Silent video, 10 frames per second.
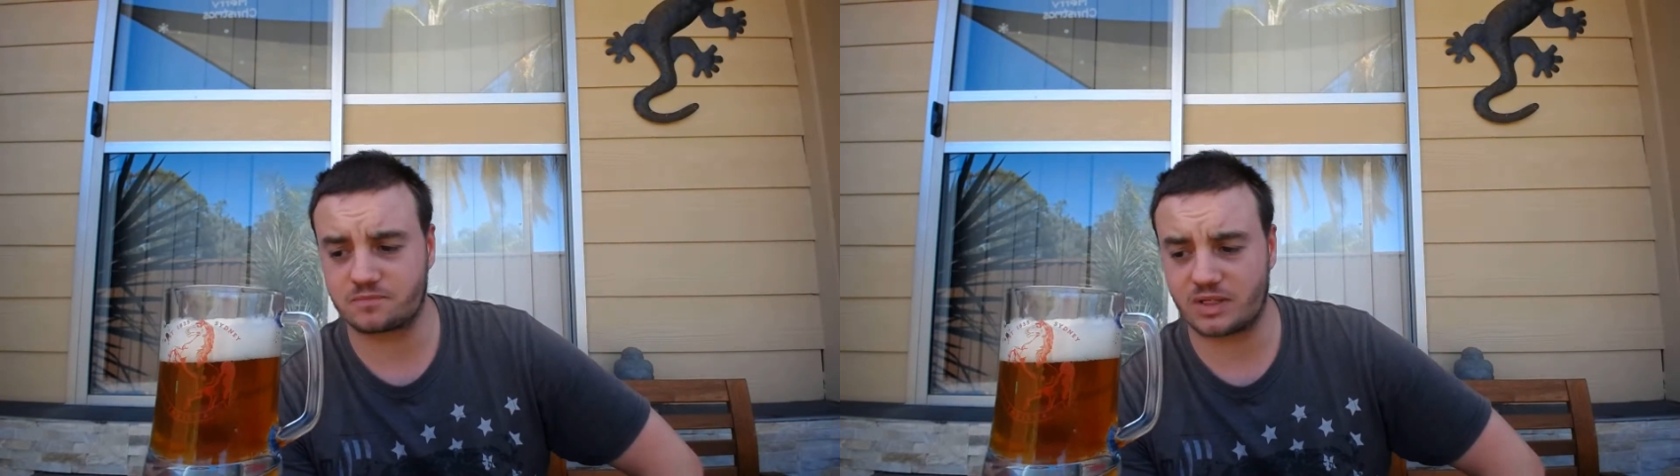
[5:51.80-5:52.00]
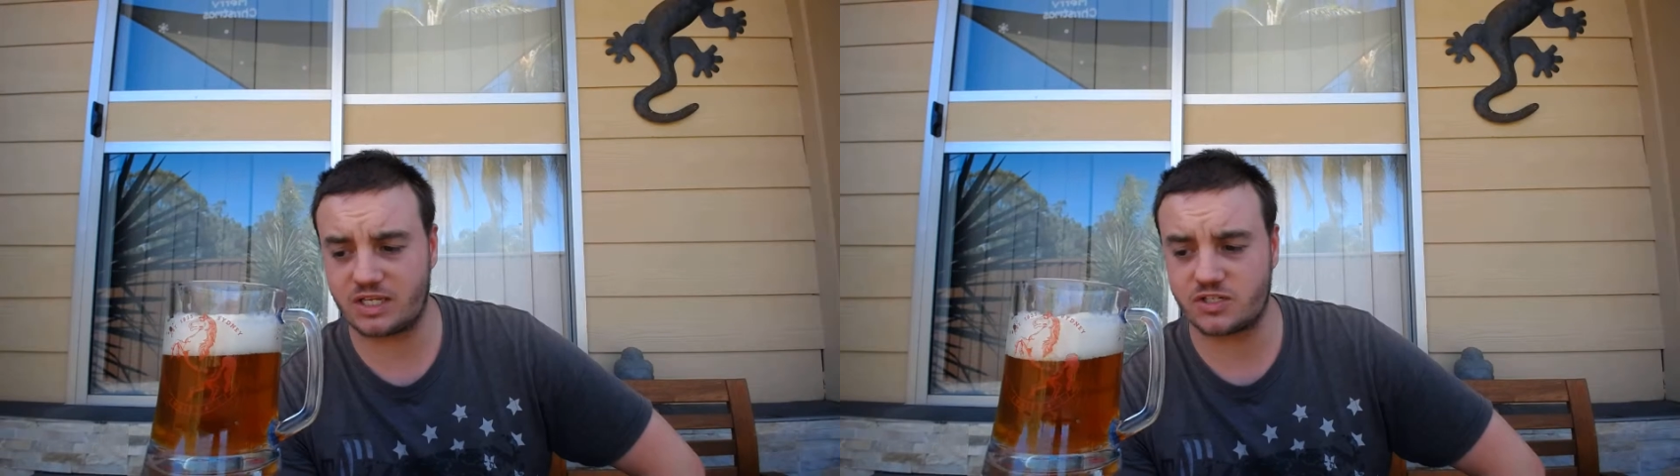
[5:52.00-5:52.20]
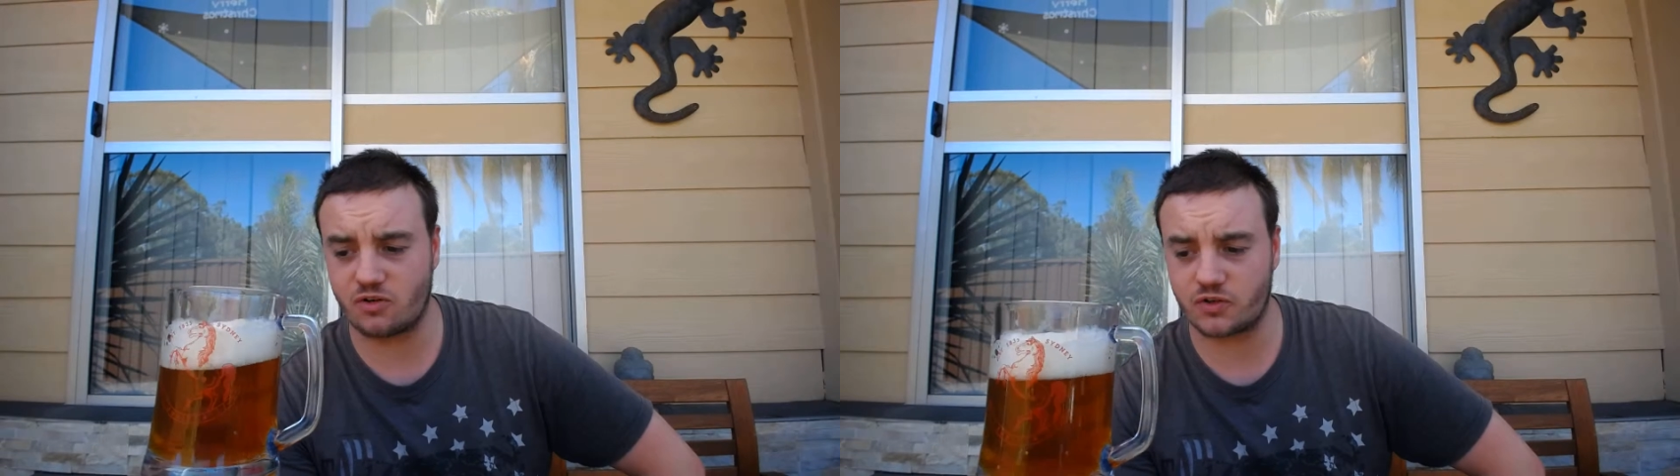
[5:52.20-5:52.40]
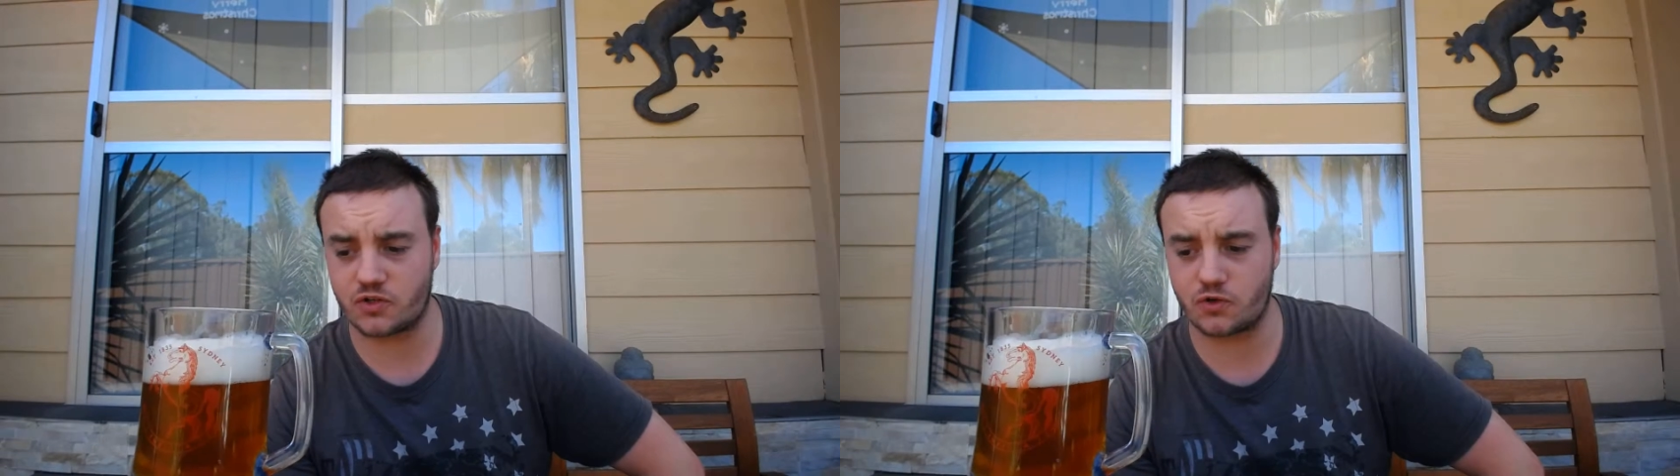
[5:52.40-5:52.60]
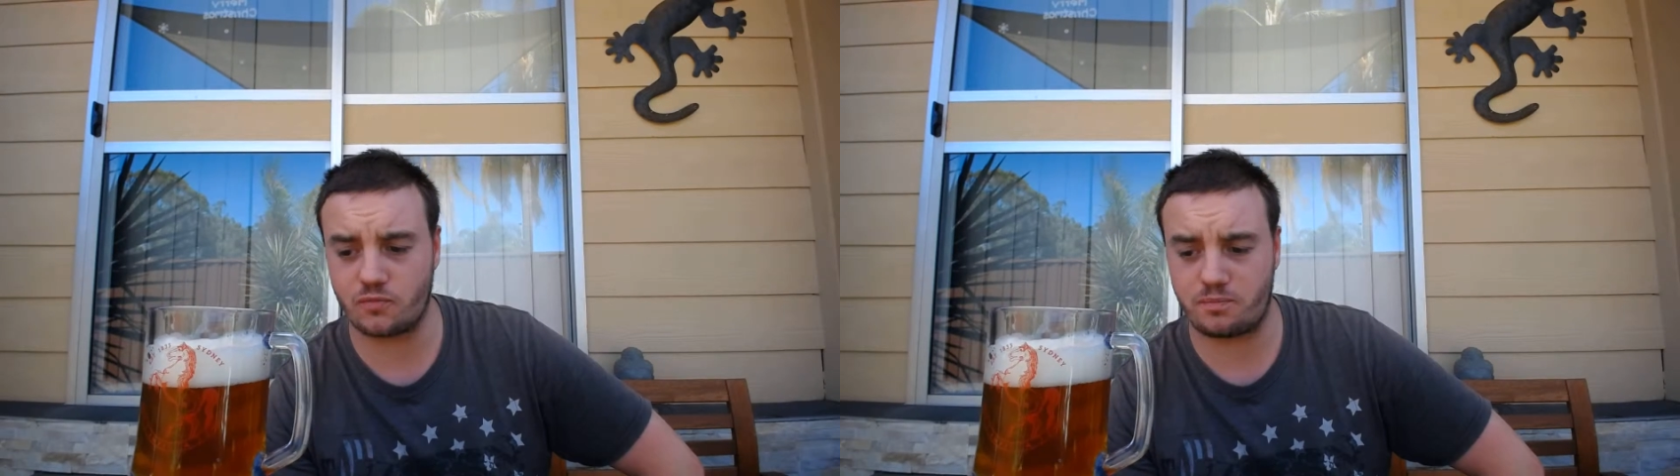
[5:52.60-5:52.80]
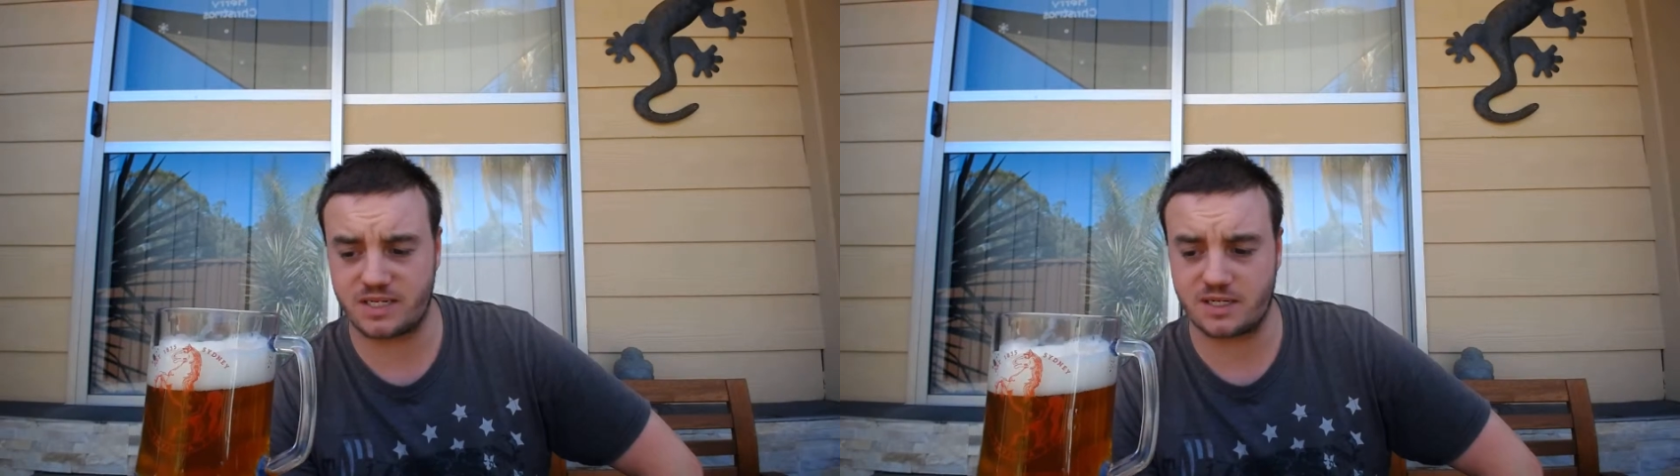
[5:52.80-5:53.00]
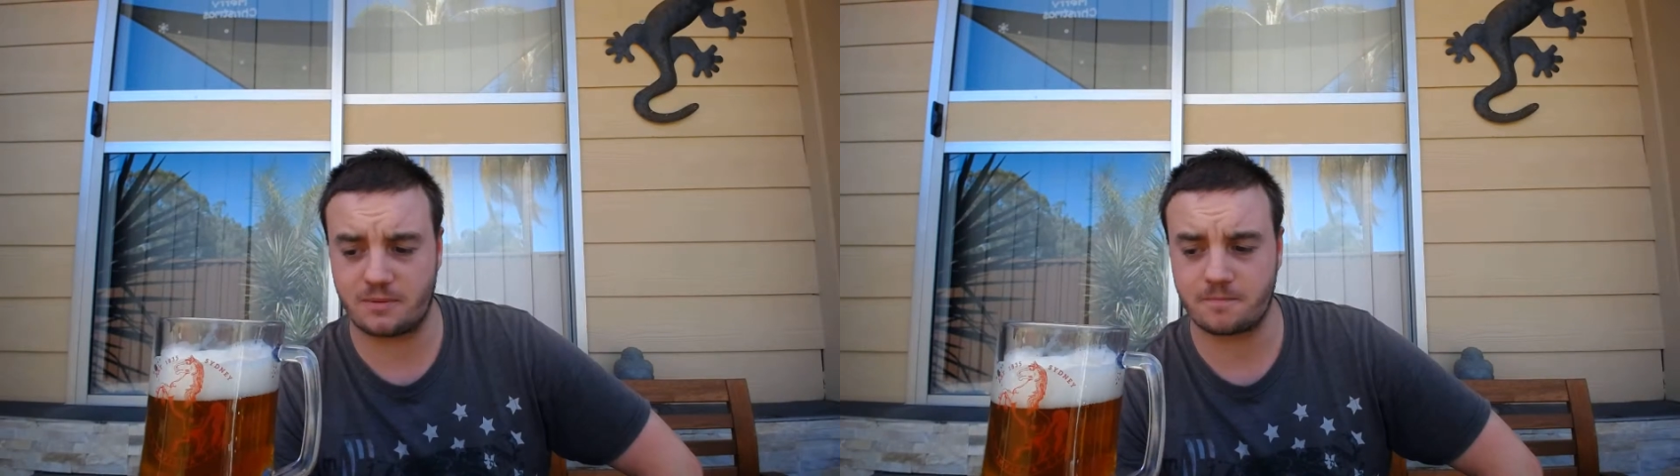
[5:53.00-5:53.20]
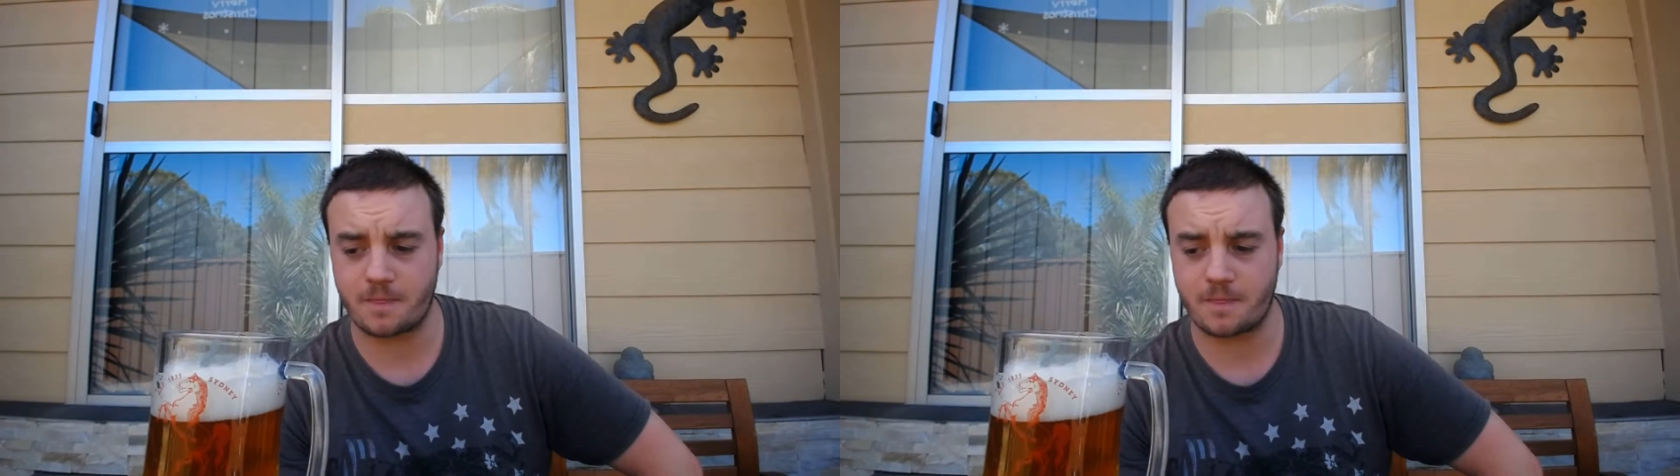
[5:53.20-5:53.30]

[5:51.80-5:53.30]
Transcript: It's not too bitter.